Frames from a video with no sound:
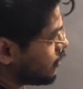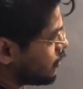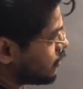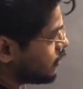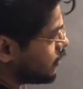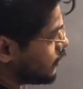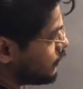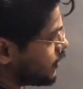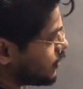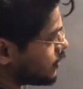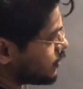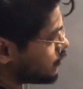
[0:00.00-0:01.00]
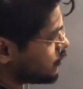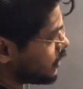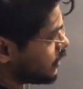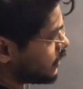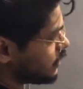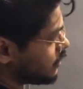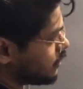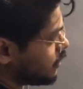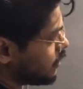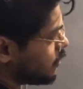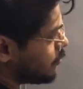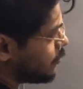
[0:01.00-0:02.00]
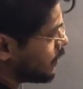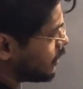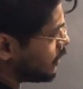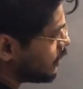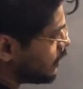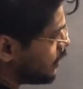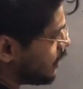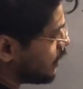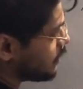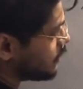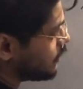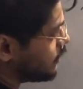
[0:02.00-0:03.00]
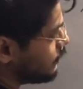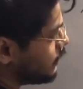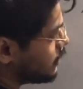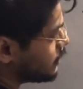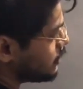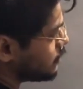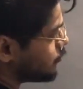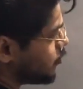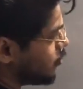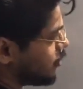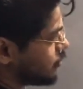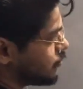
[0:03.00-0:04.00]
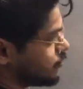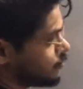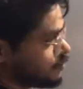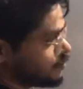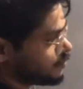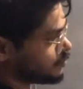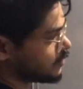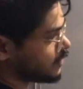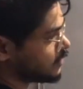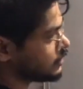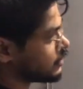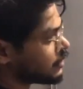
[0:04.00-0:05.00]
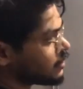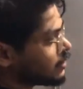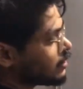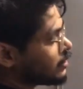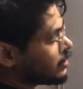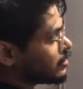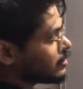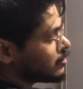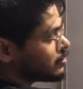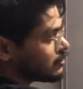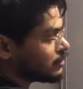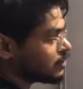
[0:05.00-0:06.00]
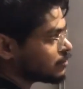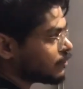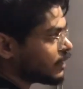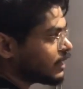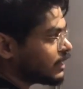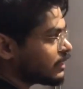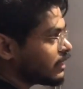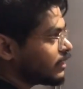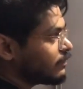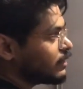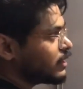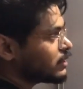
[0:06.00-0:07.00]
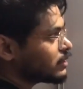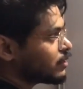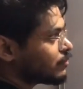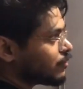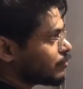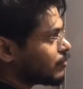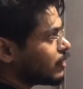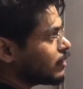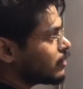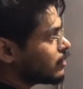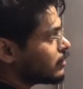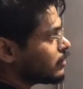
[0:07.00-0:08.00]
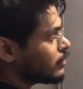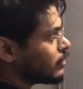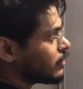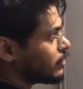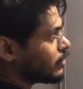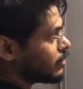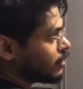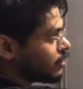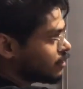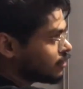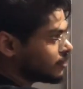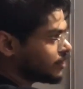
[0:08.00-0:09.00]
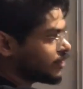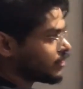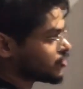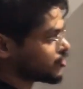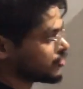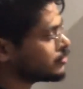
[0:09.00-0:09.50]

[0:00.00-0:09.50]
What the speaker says: The deviation is very little. But in here, the deviation is more. Understand? There is very little deviation from the tracheal direction.